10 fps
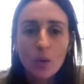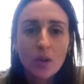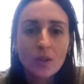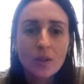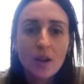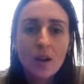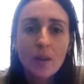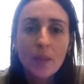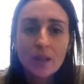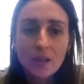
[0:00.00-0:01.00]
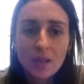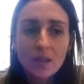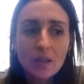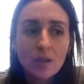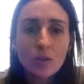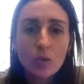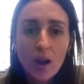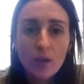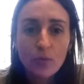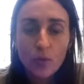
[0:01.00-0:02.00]
with the seeds,
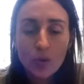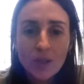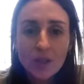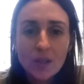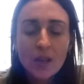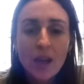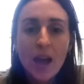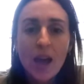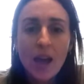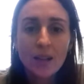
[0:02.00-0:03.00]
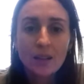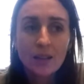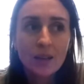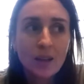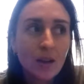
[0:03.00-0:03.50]
dry fruits, and